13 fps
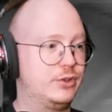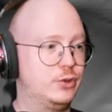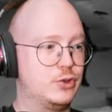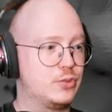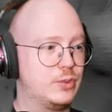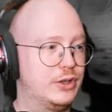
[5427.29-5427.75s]
you
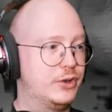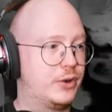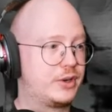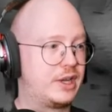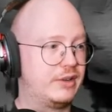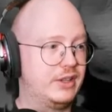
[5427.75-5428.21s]
just will
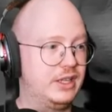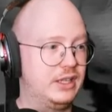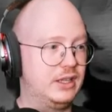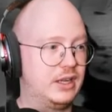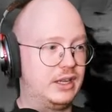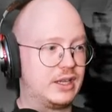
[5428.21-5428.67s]
not have
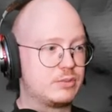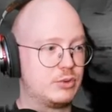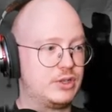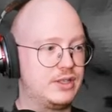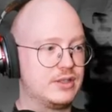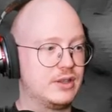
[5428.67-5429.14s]
any, any
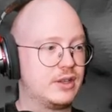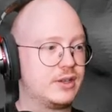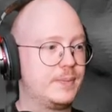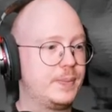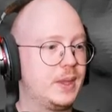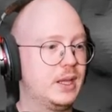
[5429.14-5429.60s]
expertise in that.